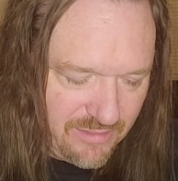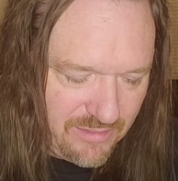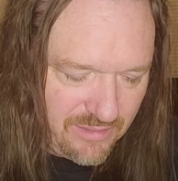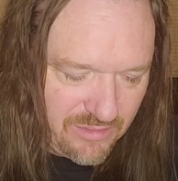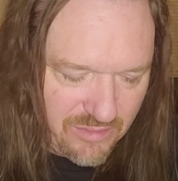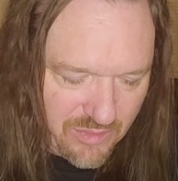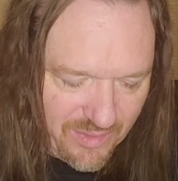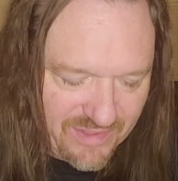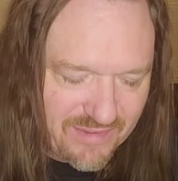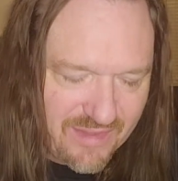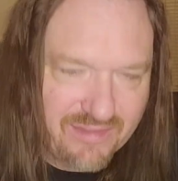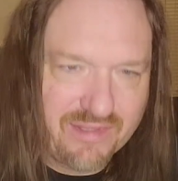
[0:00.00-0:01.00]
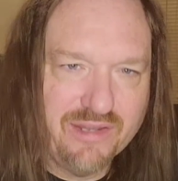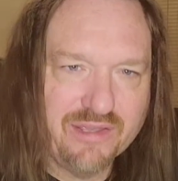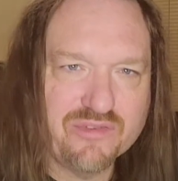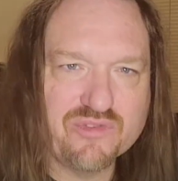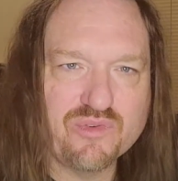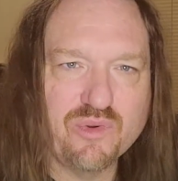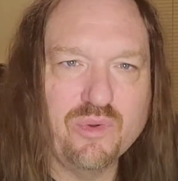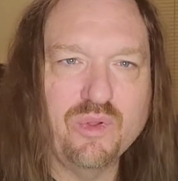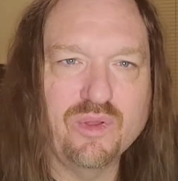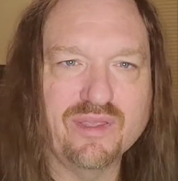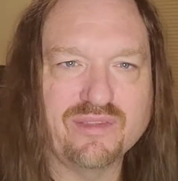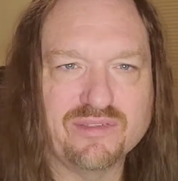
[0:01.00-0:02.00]
the only reason that City
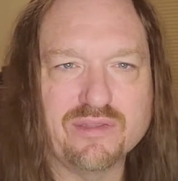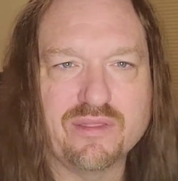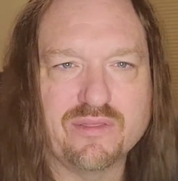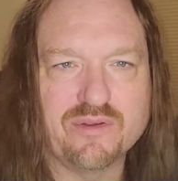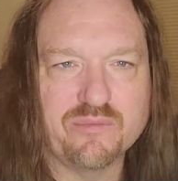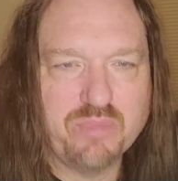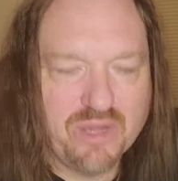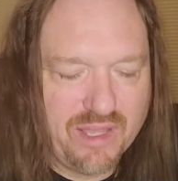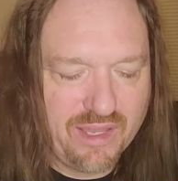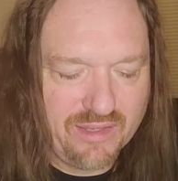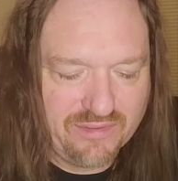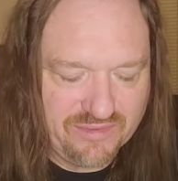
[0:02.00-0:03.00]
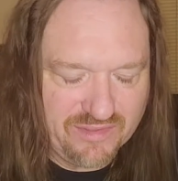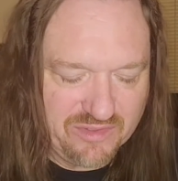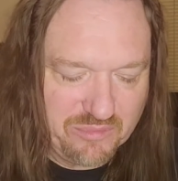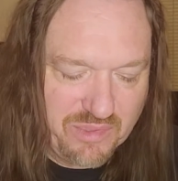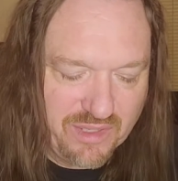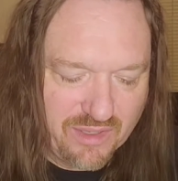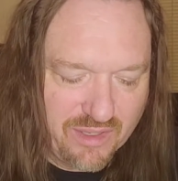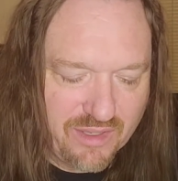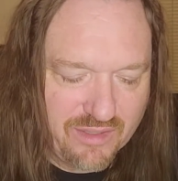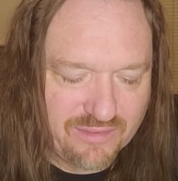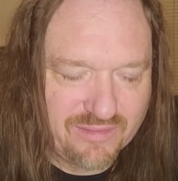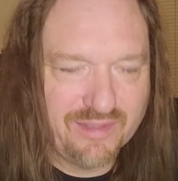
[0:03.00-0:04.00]
Control is in 3rd place is
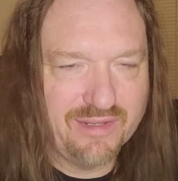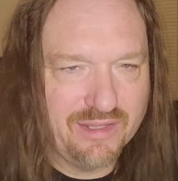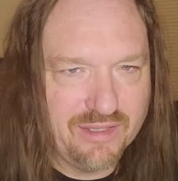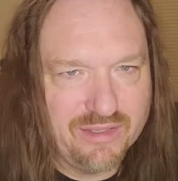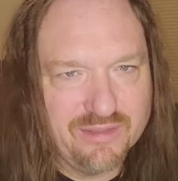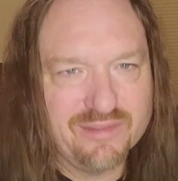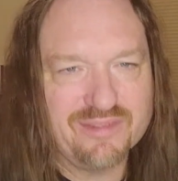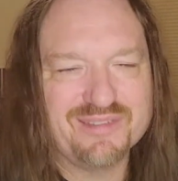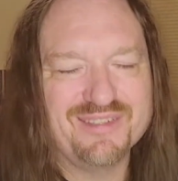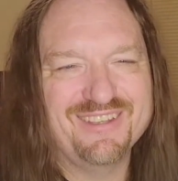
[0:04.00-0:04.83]
because it is,